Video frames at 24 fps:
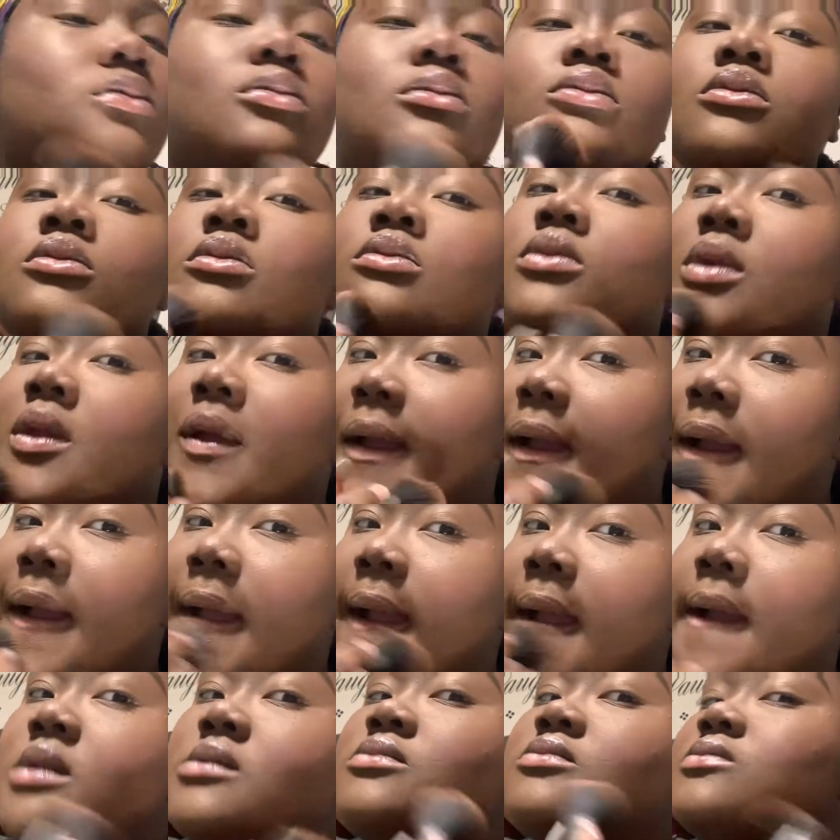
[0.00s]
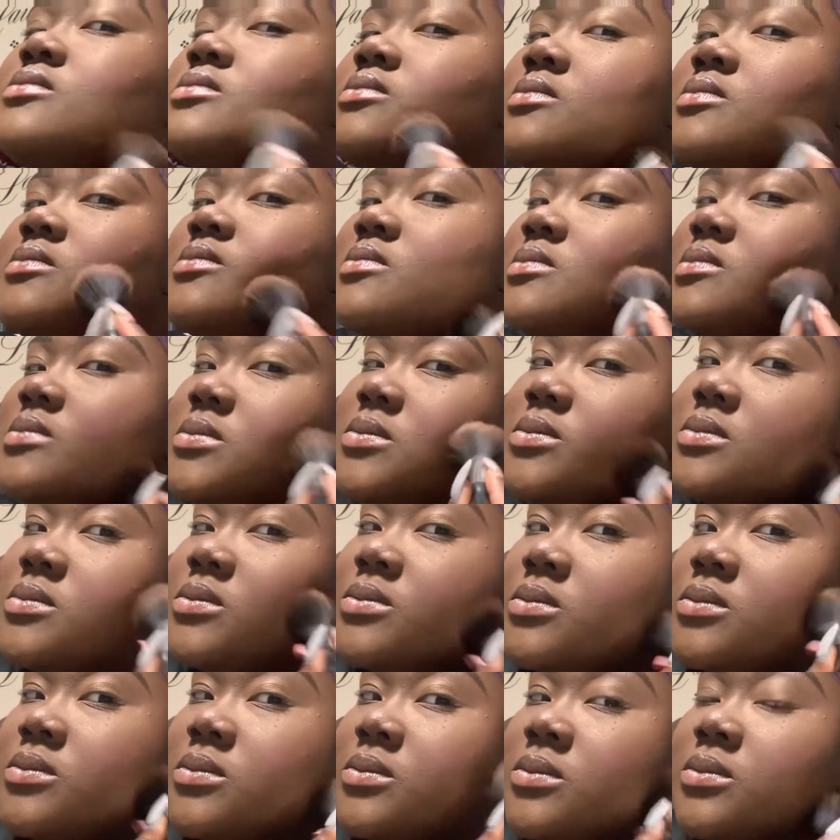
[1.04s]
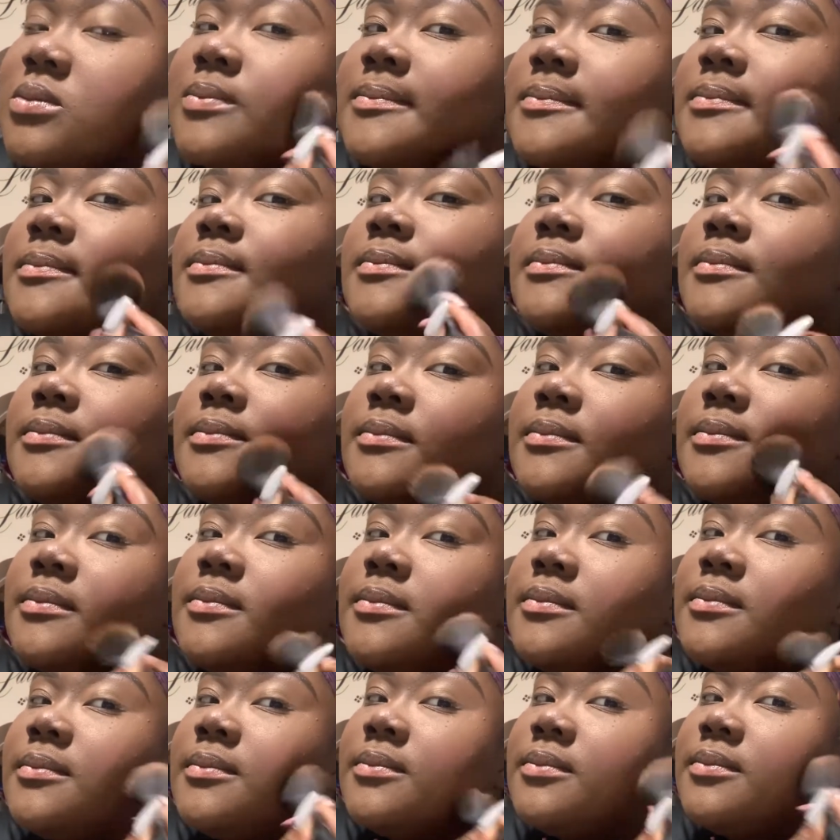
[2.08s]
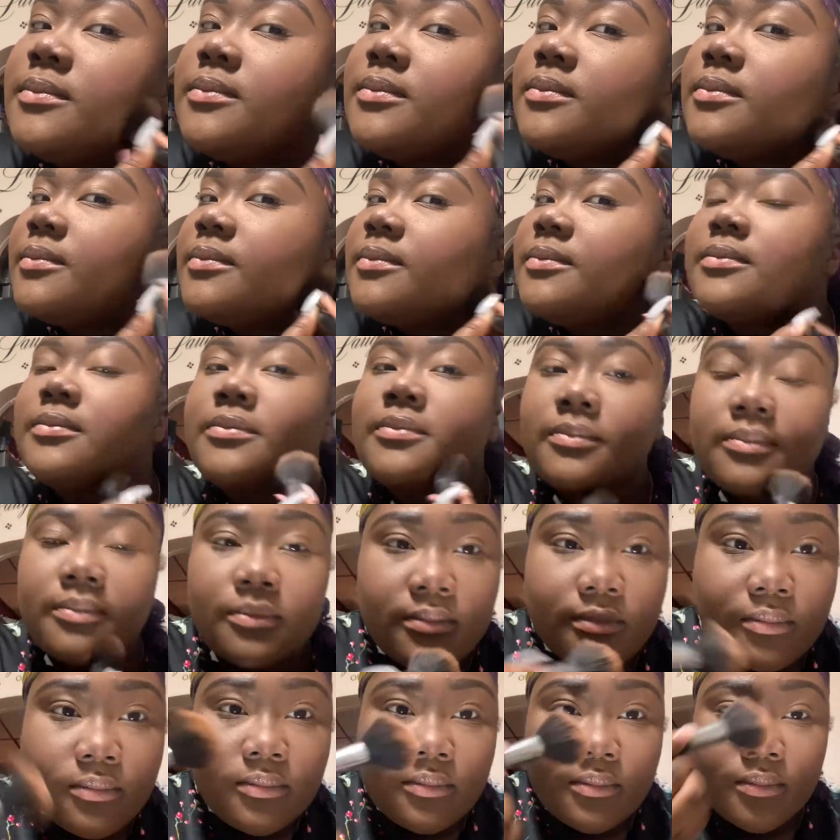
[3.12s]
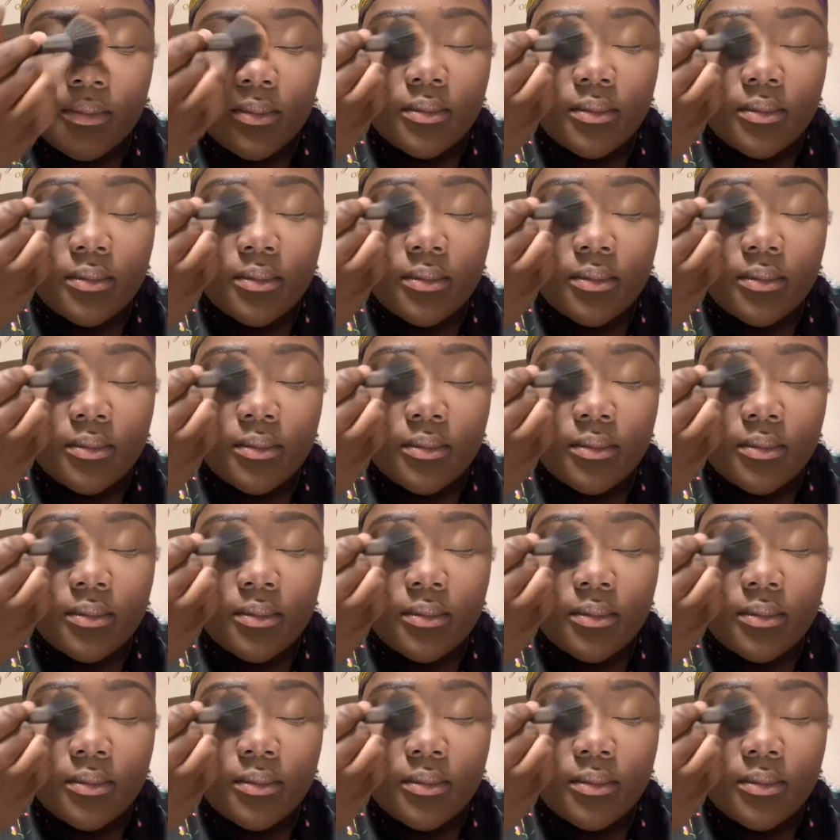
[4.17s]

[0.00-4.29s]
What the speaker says: the extra concealer, sorry guys, not concealer,